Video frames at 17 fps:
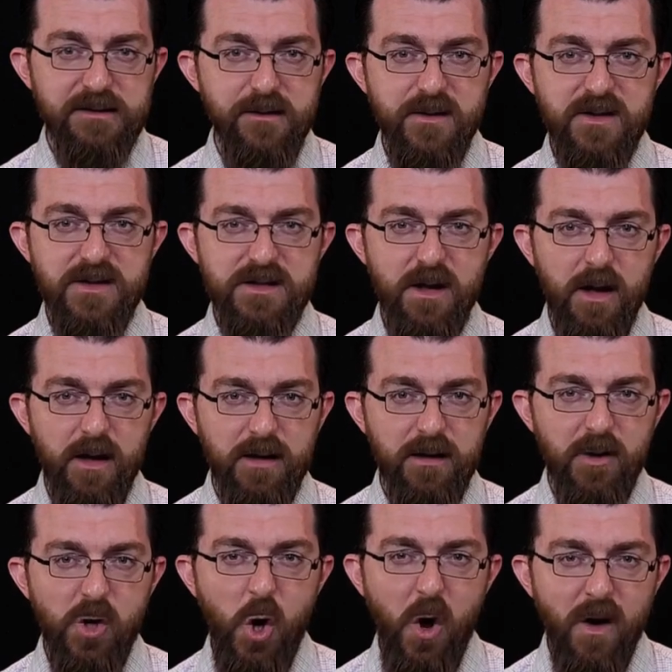sun
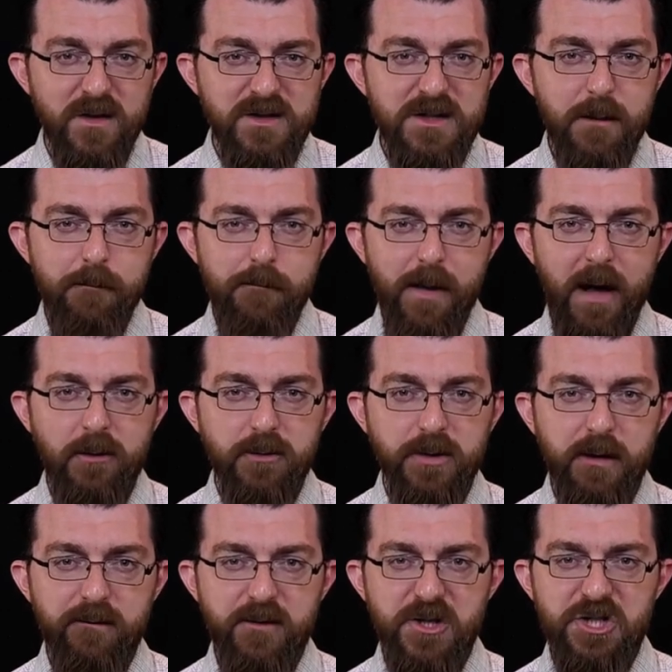cause the boundary
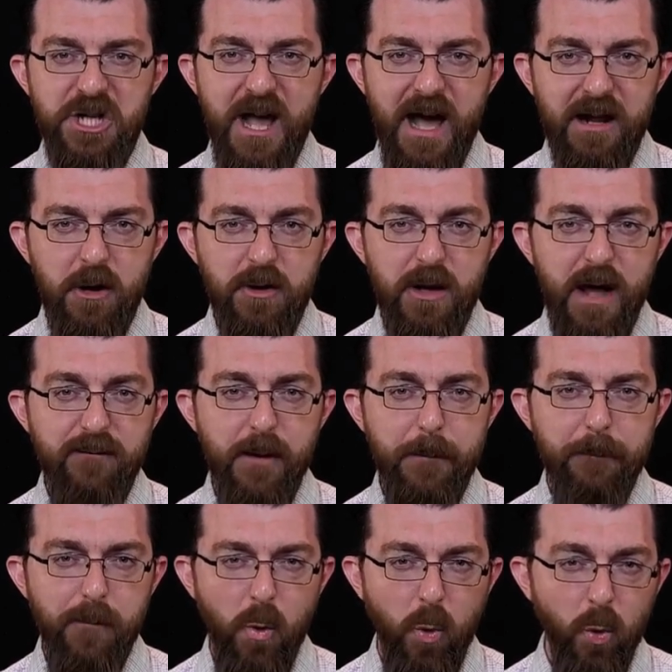of the shadow to have a
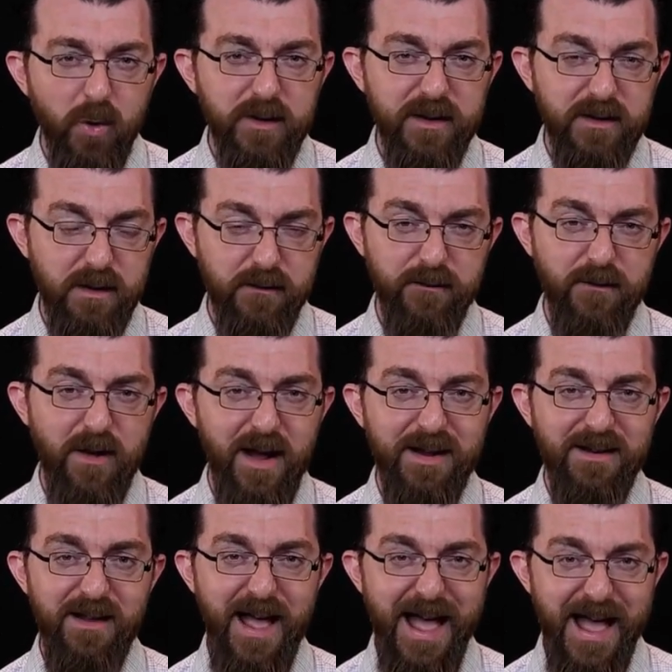poorly
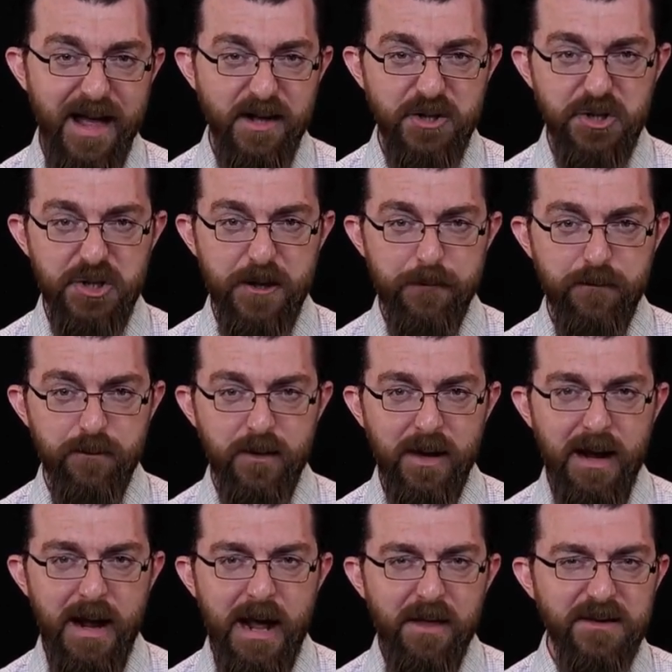defined edge.
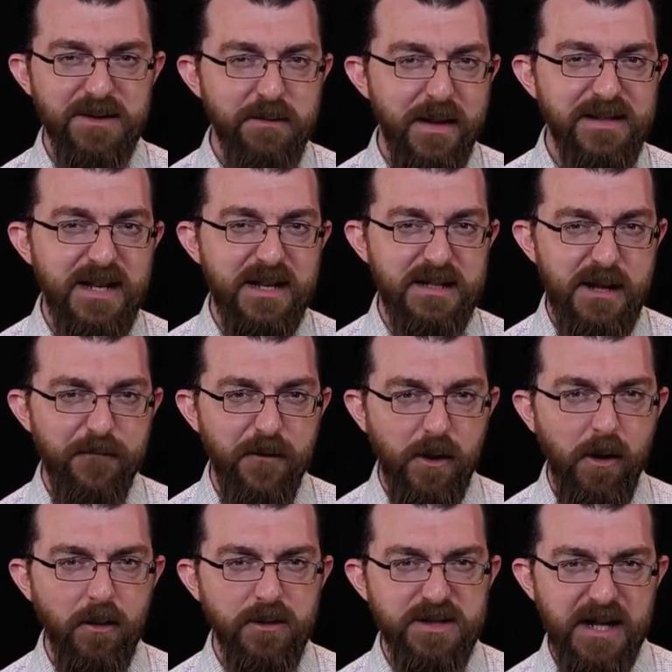This makes it
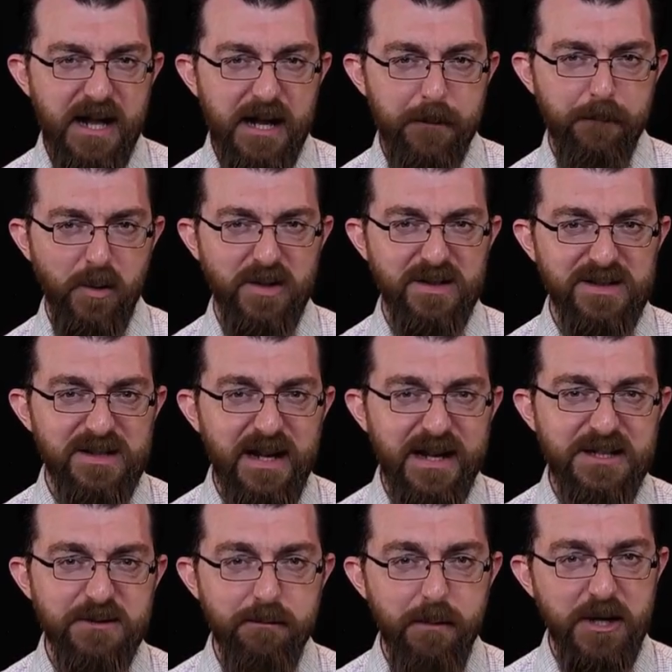difficult to get a
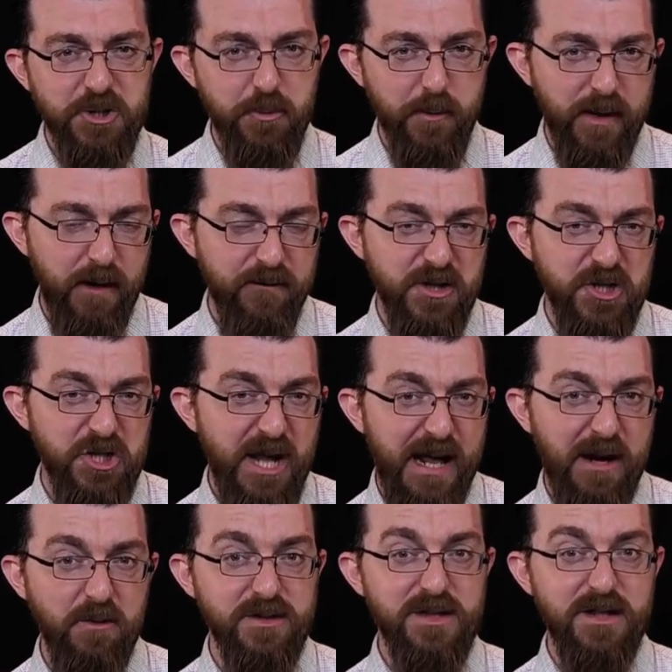precise measurement of the
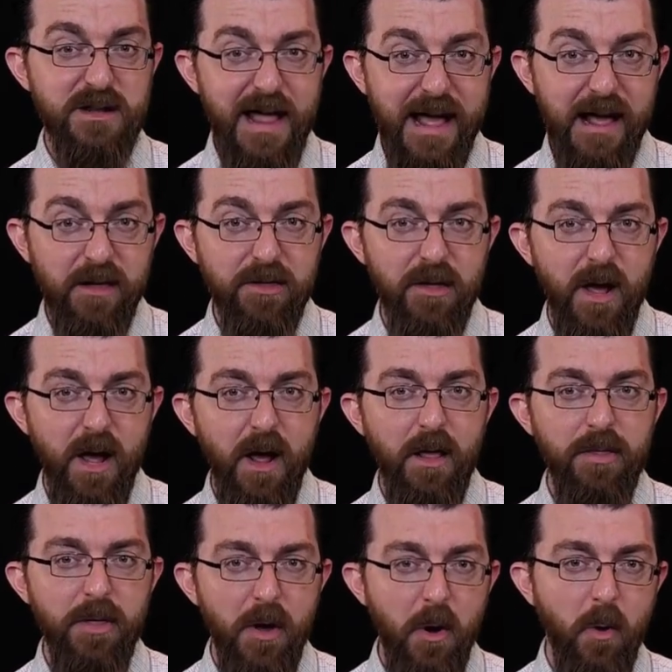shadow's length,
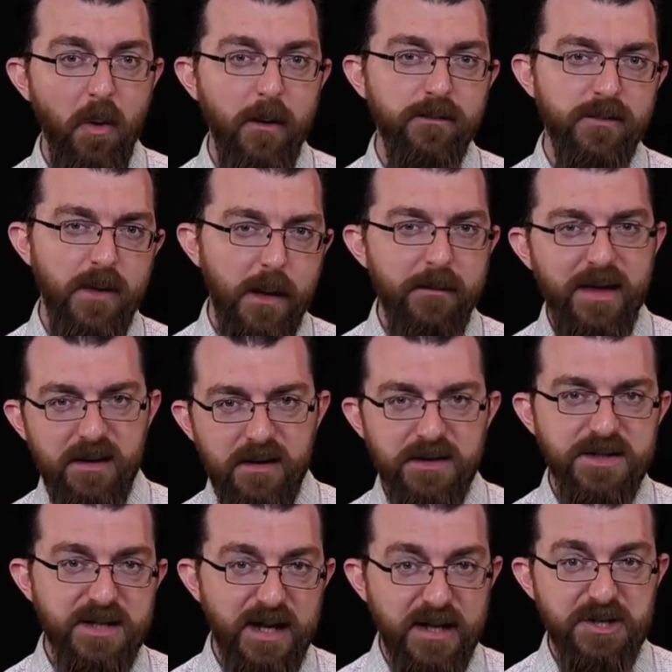though a meter
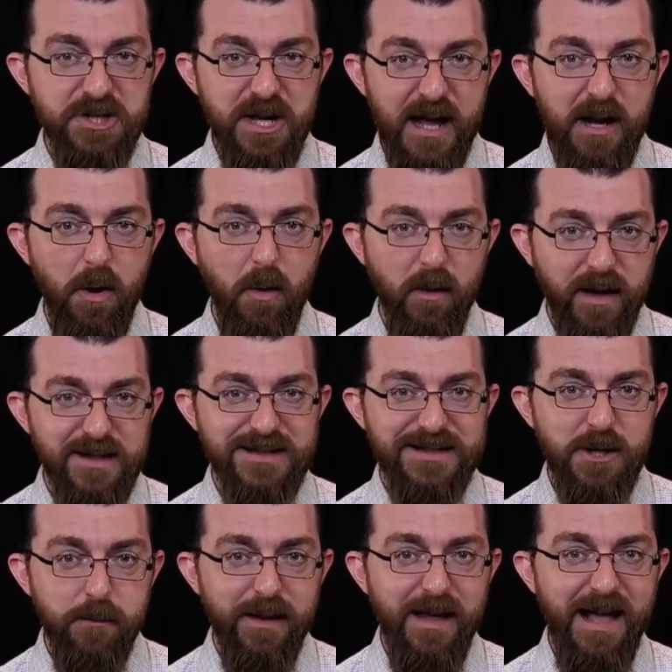stick shadow can
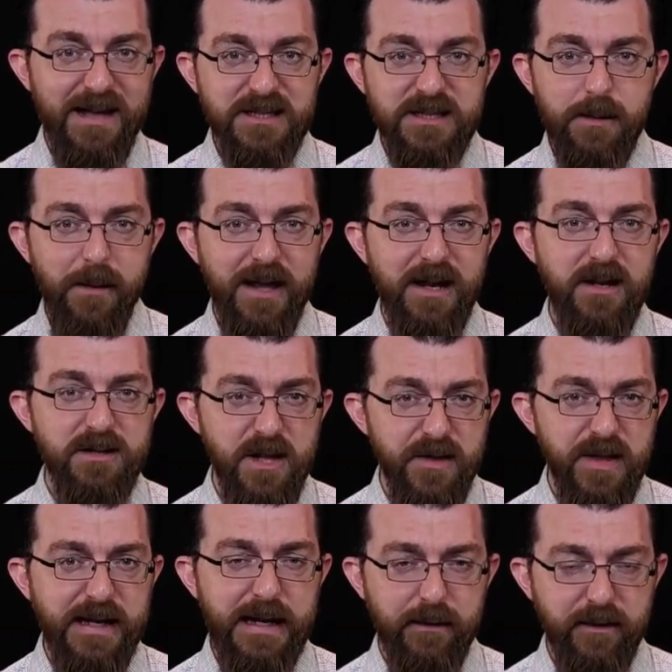still be estimated to
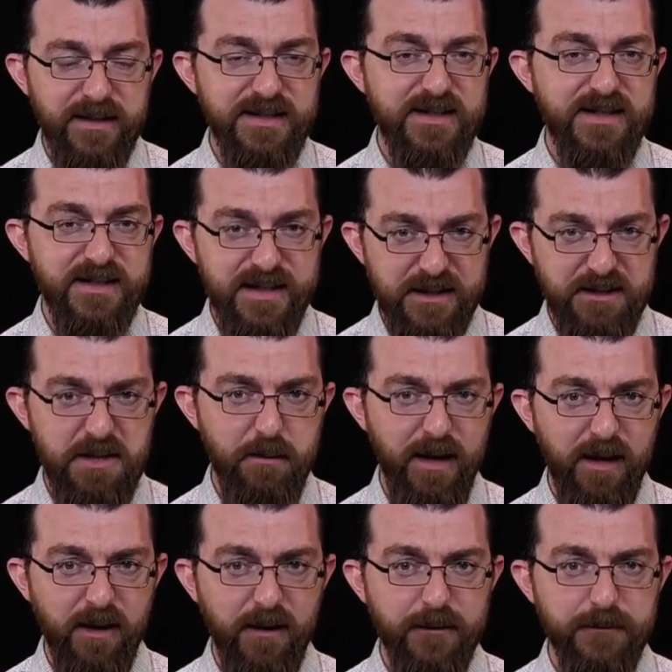the nearest centimeter.